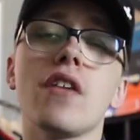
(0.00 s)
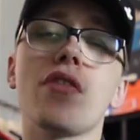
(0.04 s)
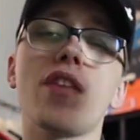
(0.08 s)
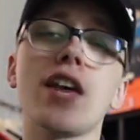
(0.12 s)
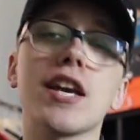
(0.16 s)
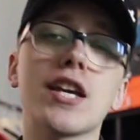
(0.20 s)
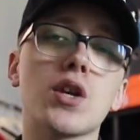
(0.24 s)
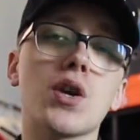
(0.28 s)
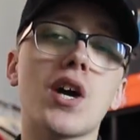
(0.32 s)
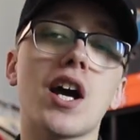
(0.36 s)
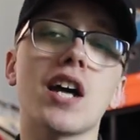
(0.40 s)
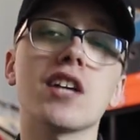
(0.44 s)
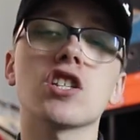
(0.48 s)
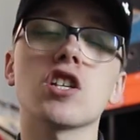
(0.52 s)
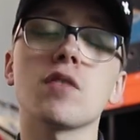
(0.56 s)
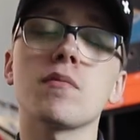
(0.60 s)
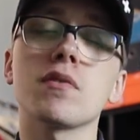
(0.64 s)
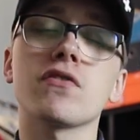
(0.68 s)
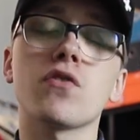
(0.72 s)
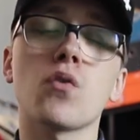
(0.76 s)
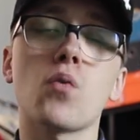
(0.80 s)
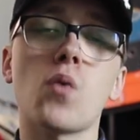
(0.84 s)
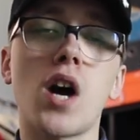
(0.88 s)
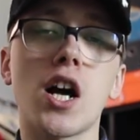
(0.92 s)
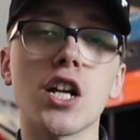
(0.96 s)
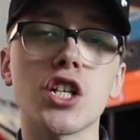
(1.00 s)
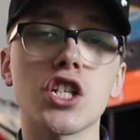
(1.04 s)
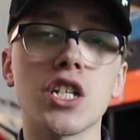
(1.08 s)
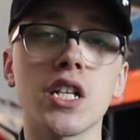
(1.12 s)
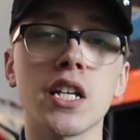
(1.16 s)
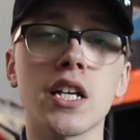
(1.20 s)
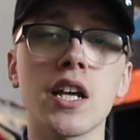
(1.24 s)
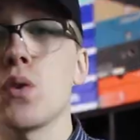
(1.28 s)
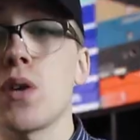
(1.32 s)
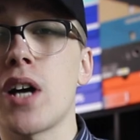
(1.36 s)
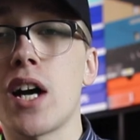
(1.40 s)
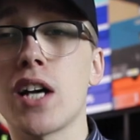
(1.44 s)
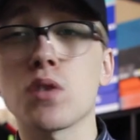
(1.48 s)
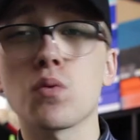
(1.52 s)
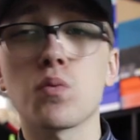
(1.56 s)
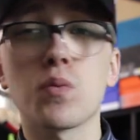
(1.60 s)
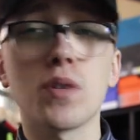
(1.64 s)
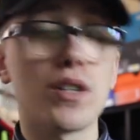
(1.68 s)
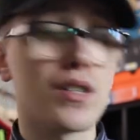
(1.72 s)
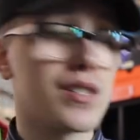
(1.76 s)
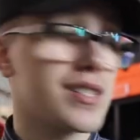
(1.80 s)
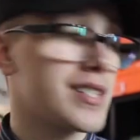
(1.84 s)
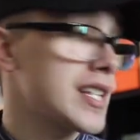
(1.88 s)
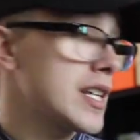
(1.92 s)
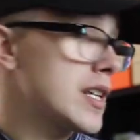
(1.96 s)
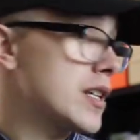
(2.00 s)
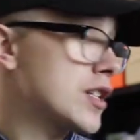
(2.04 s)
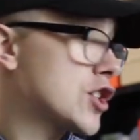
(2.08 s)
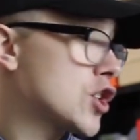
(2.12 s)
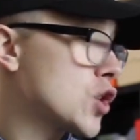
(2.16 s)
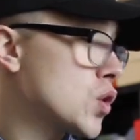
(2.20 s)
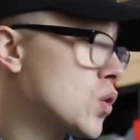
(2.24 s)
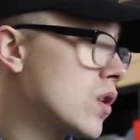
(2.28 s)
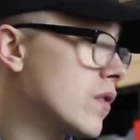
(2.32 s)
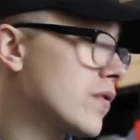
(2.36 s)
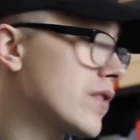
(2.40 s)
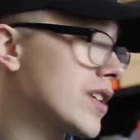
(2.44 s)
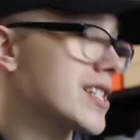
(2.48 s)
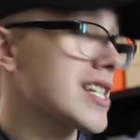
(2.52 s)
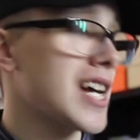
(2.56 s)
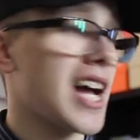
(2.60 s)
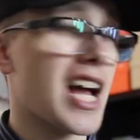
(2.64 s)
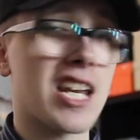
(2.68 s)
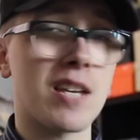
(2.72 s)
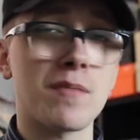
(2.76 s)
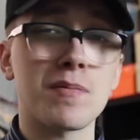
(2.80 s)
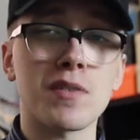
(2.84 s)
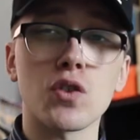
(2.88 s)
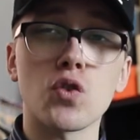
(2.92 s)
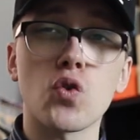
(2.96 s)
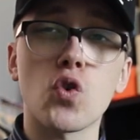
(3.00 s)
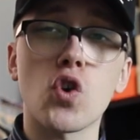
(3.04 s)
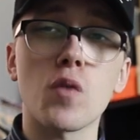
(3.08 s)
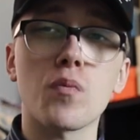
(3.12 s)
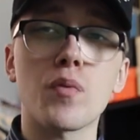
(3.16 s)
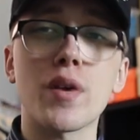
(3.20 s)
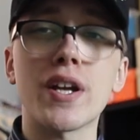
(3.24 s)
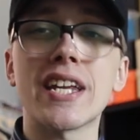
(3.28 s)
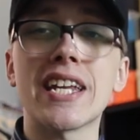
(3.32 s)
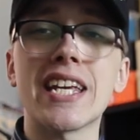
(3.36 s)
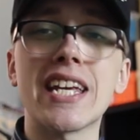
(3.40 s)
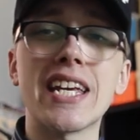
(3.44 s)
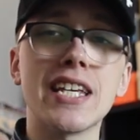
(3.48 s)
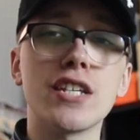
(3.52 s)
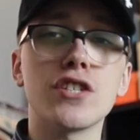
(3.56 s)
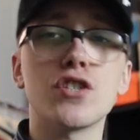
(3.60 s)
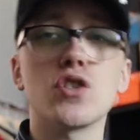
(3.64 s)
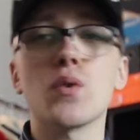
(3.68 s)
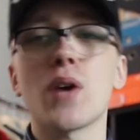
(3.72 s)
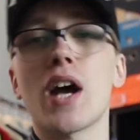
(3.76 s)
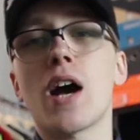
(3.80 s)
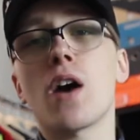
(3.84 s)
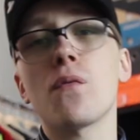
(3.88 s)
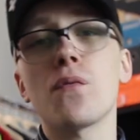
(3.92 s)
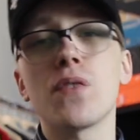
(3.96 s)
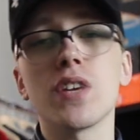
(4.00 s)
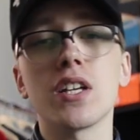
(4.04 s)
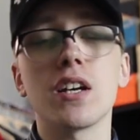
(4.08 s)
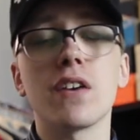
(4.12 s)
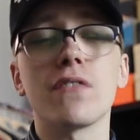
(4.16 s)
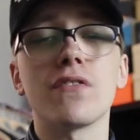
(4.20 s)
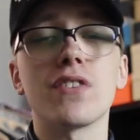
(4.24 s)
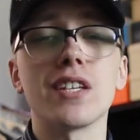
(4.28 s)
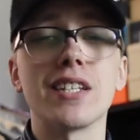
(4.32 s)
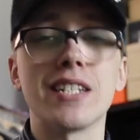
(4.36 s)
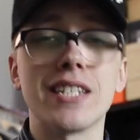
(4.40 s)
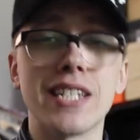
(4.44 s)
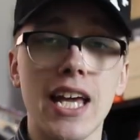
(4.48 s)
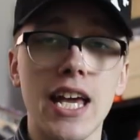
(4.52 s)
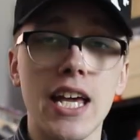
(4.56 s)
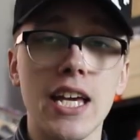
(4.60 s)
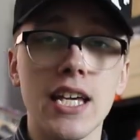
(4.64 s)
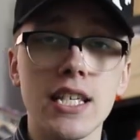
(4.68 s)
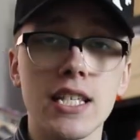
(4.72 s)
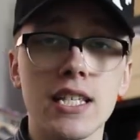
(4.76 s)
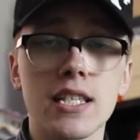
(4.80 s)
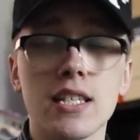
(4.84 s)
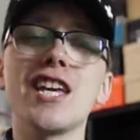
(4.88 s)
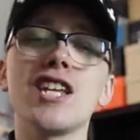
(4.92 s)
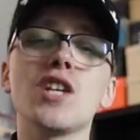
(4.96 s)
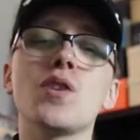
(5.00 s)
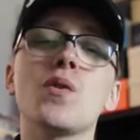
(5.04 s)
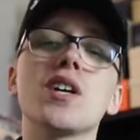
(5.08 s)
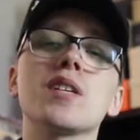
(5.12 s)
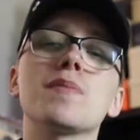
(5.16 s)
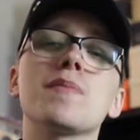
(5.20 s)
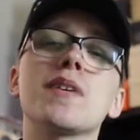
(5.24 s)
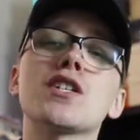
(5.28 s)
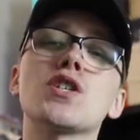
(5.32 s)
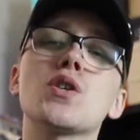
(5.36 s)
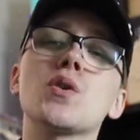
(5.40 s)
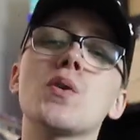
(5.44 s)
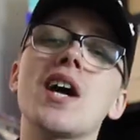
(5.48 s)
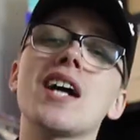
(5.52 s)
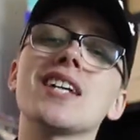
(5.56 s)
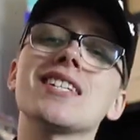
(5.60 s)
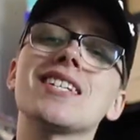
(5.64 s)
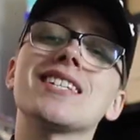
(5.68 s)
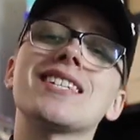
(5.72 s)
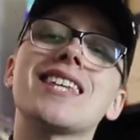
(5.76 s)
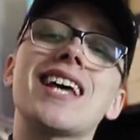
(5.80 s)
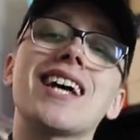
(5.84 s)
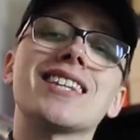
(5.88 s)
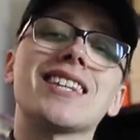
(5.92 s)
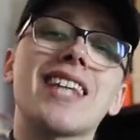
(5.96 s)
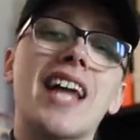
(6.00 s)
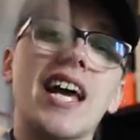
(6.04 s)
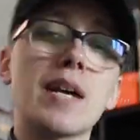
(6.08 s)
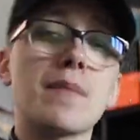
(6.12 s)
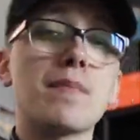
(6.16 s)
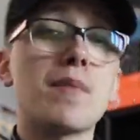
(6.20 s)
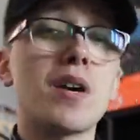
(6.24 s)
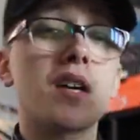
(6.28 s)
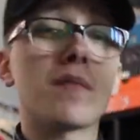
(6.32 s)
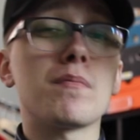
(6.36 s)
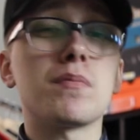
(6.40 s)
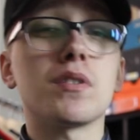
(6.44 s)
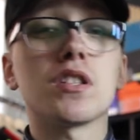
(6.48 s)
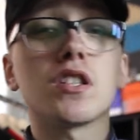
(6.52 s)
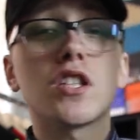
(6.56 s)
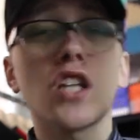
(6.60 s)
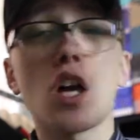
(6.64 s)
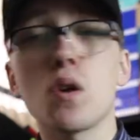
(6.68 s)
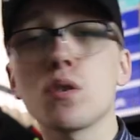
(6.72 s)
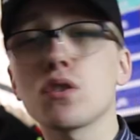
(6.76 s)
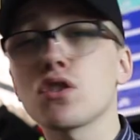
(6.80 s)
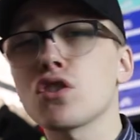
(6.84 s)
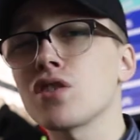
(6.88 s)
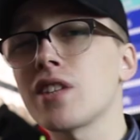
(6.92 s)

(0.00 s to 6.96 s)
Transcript: Thank you guys so much for watching. You guys will see two of these items incorporated into Outfit of the Days. Anyways, make sure you guys hit that like button below.